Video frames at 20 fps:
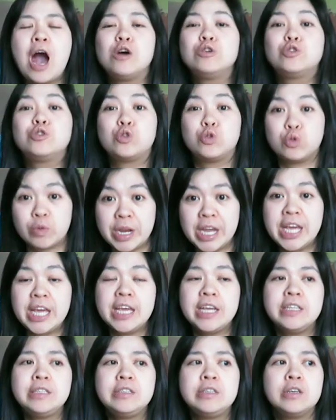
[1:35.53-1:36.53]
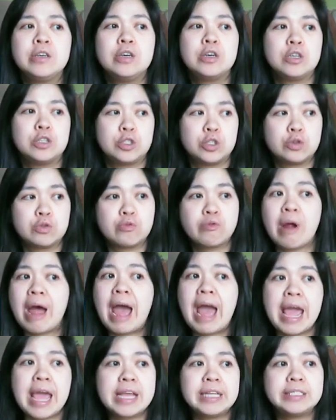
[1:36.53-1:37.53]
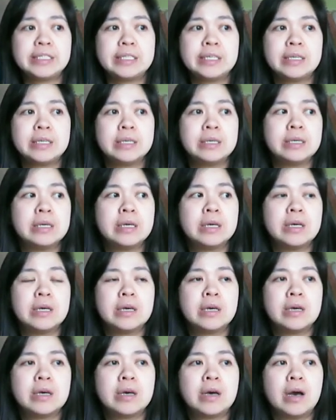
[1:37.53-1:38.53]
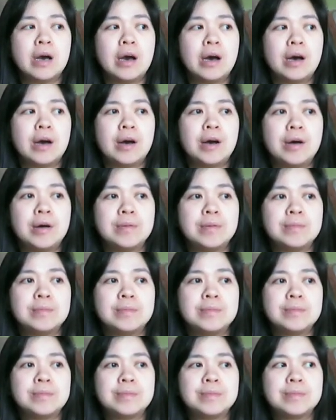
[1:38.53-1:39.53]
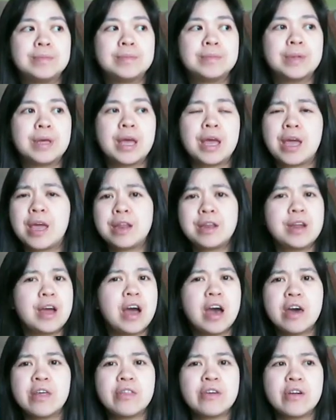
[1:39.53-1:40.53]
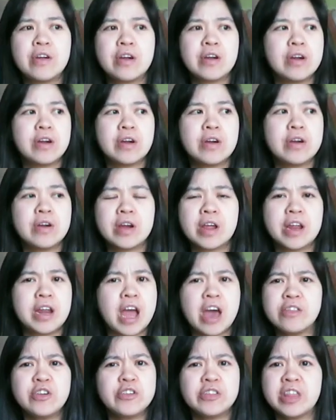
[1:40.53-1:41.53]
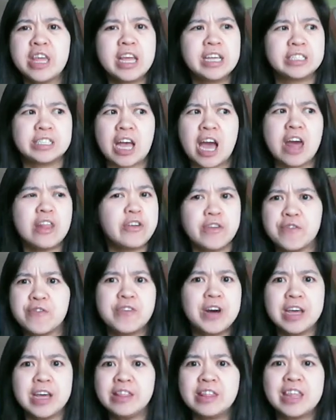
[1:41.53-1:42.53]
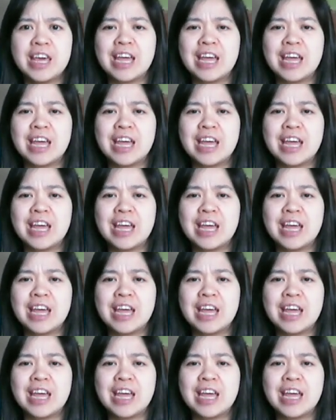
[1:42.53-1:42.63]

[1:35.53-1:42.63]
how to read, to write, and other things, other fun